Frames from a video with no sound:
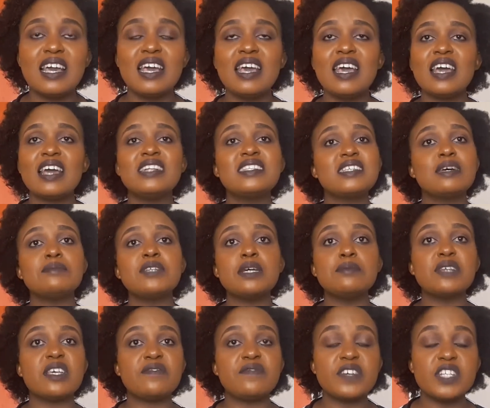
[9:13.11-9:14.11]
and sometimes
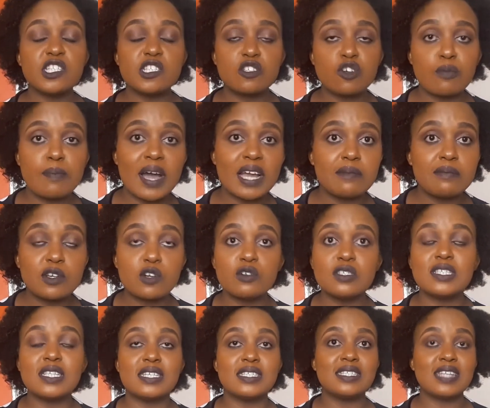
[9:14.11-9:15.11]
i feel so bad because
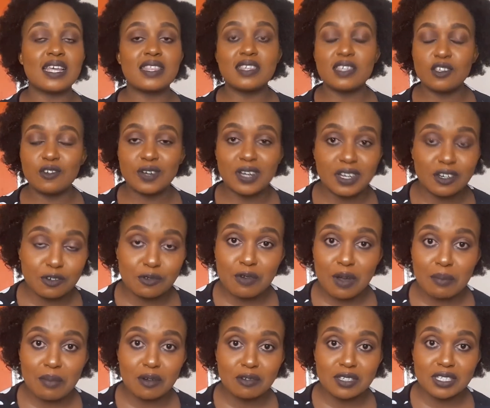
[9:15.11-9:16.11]
there's nothing you can do
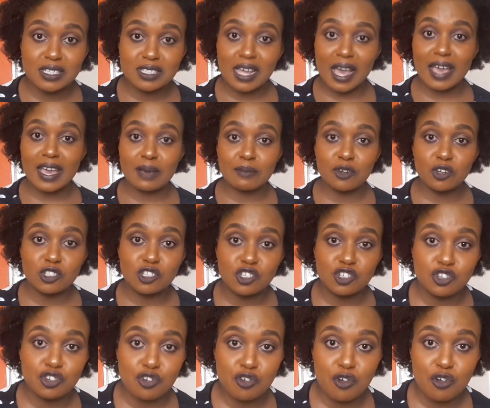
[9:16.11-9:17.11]
about it i am not
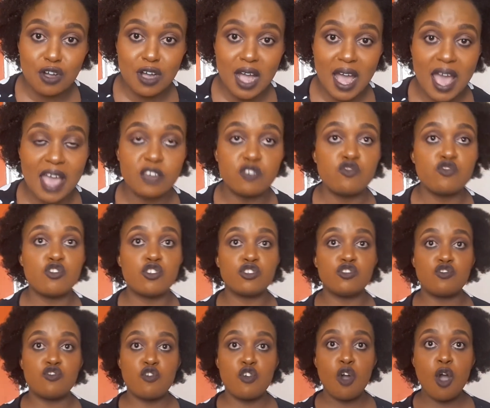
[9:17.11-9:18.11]
strong i do not
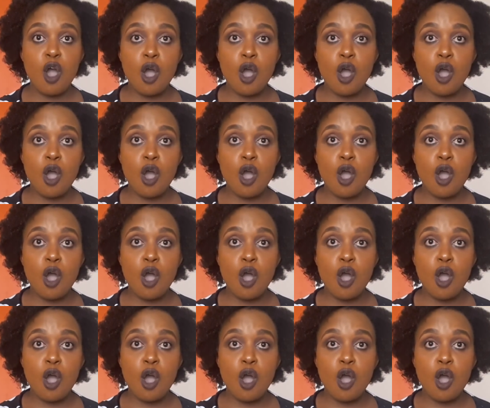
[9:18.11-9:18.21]
know